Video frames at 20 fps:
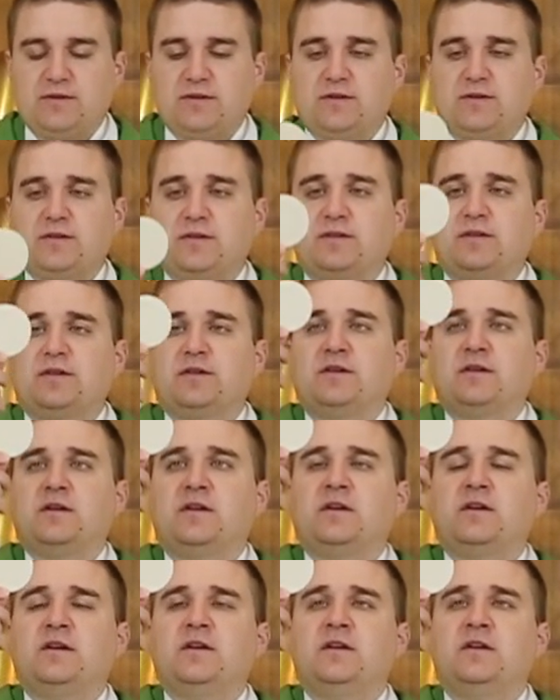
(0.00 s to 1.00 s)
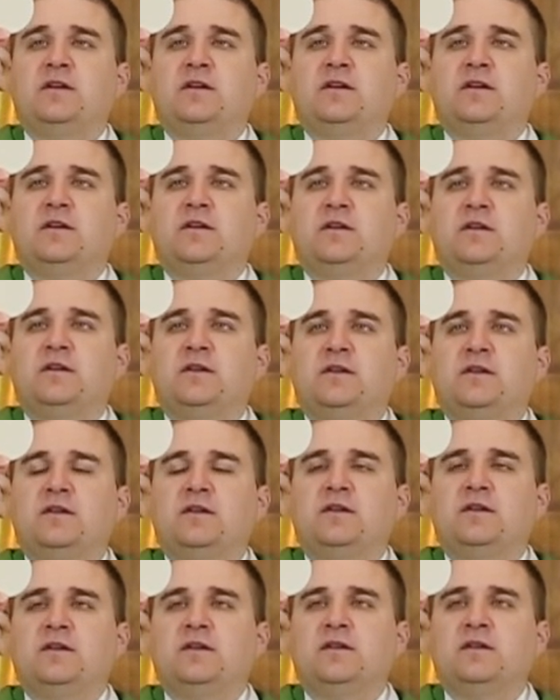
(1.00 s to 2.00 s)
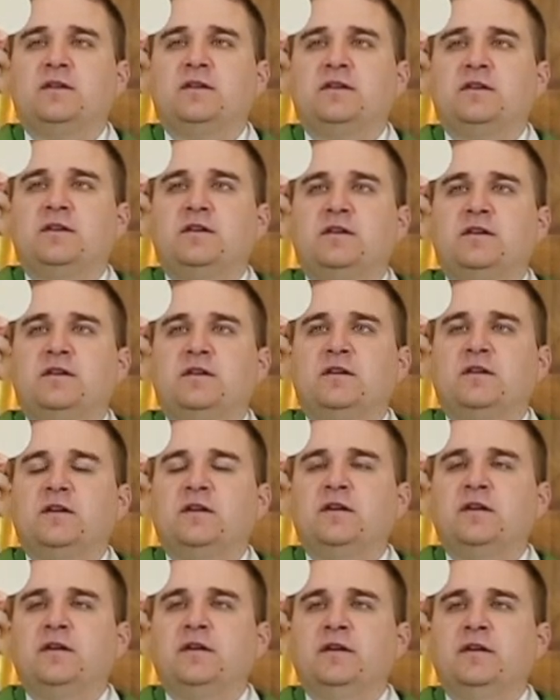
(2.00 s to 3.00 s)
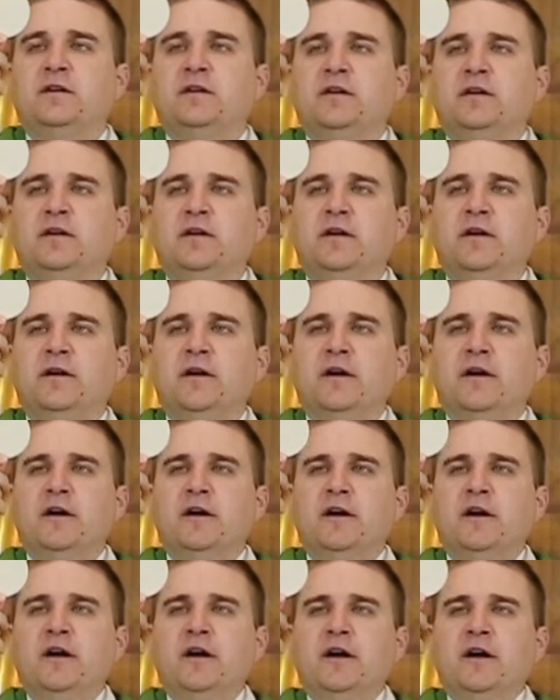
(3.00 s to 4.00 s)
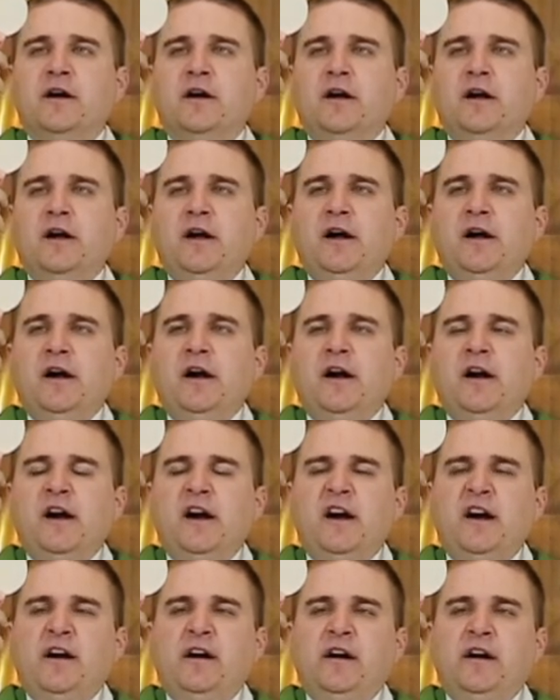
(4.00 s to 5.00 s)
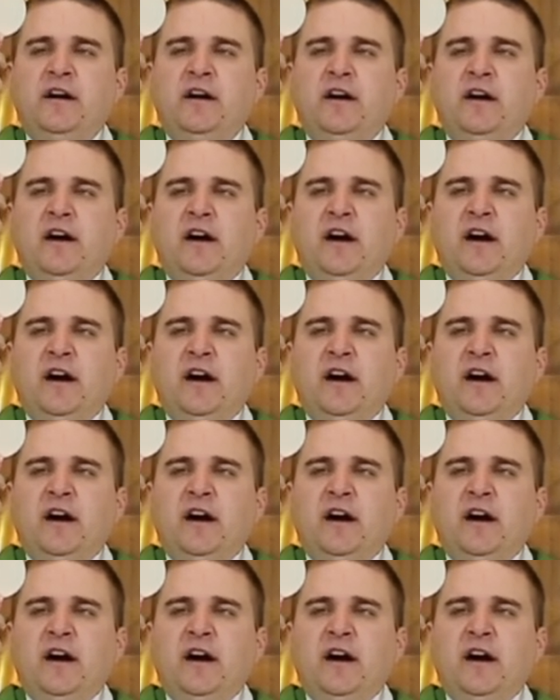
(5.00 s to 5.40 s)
(silence)